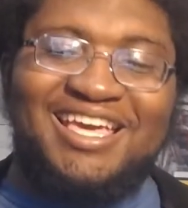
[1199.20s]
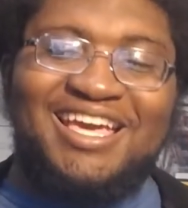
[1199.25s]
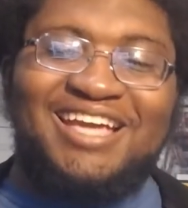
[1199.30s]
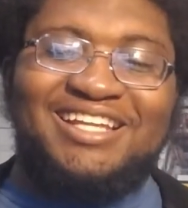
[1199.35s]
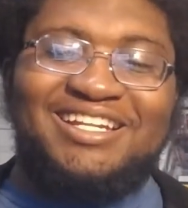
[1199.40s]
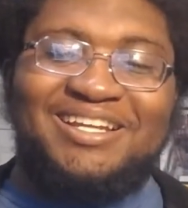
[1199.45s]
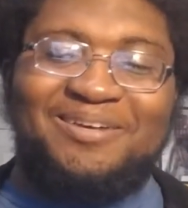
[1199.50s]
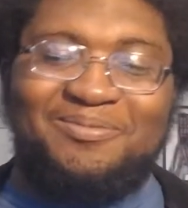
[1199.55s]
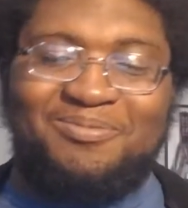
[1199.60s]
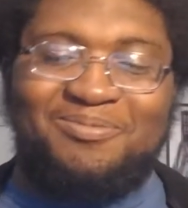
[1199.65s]

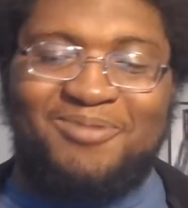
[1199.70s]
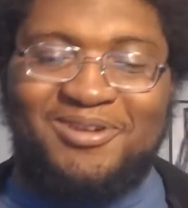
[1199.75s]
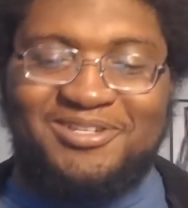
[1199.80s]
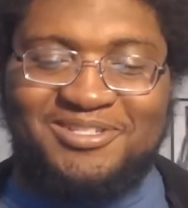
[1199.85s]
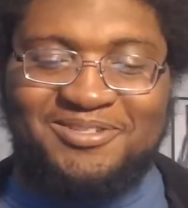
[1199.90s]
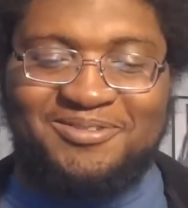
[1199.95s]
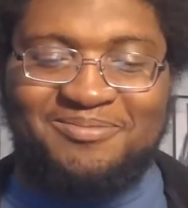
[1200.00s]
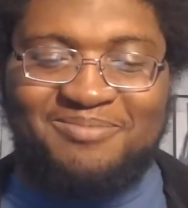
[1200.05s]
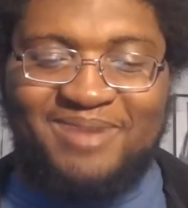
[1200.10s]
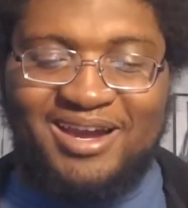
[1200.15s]
that
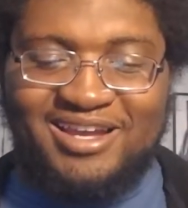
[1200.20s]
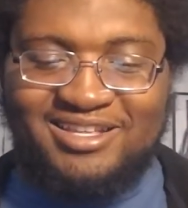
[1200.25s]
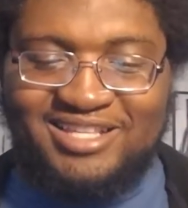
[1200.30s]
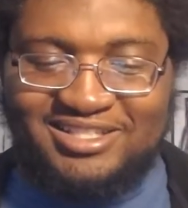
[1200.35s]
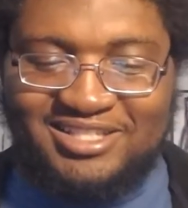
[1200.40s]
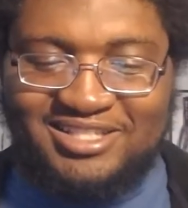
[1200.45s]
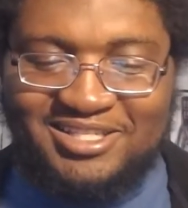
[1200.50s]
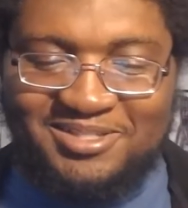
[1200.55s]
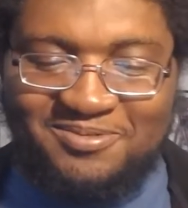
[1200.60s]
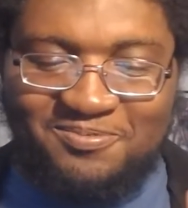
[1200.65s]
President Mike, like,
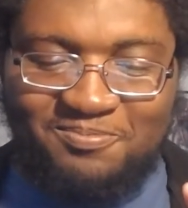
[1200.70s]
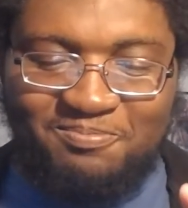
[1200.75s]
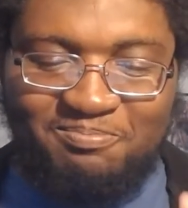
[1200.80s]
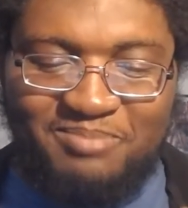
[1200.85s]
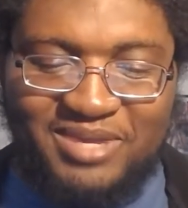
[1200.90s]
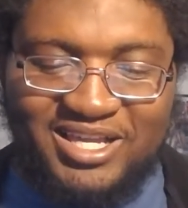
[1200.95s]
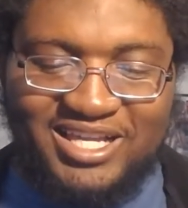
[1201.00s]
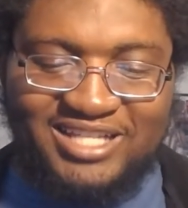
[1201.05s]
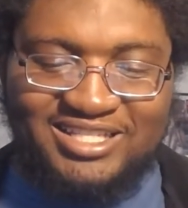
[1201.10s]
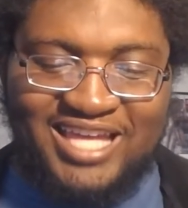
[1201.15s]
this
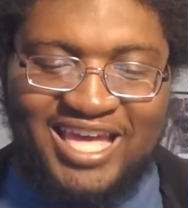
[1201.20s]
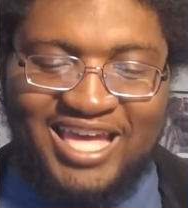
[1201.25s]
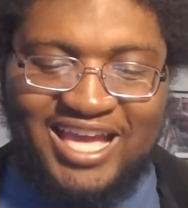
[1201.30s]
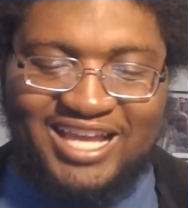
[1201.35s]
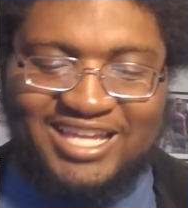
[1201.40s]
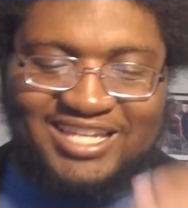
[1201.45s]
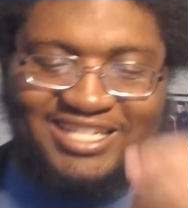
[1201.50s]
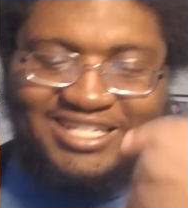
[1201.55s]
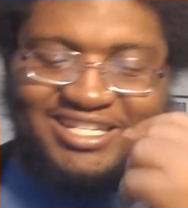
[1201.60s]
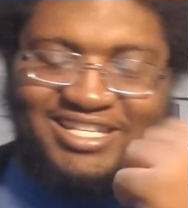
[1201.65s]
big attack
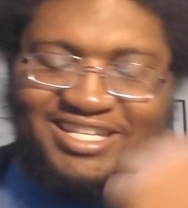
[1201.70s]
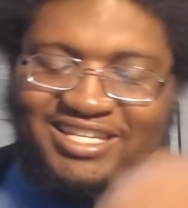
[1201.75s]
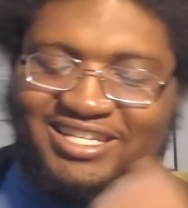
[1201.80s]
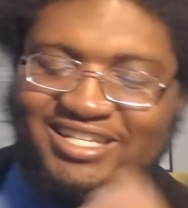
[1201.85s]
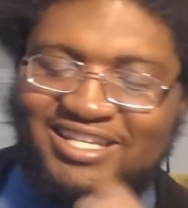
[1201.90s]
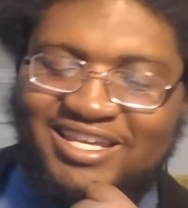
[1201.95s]
he did